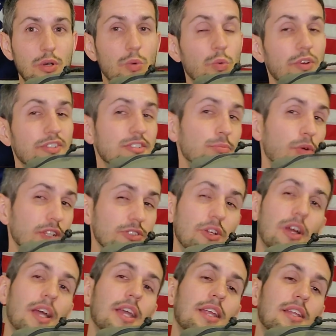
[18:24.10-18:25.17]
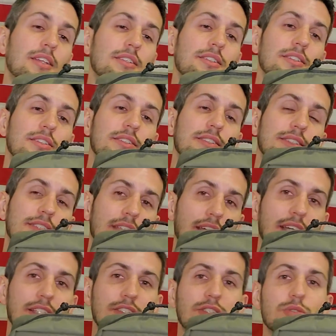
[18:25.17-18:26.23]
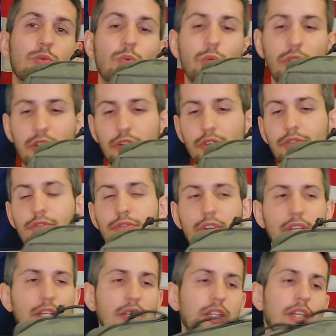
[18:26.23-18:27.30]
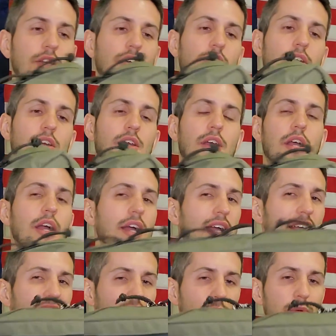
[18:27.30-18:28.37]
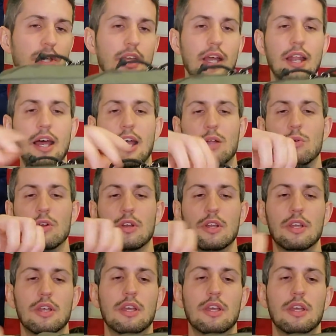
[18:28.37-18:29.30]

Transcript: with suppressor height sights will fit in here. It'll be kind of awkward.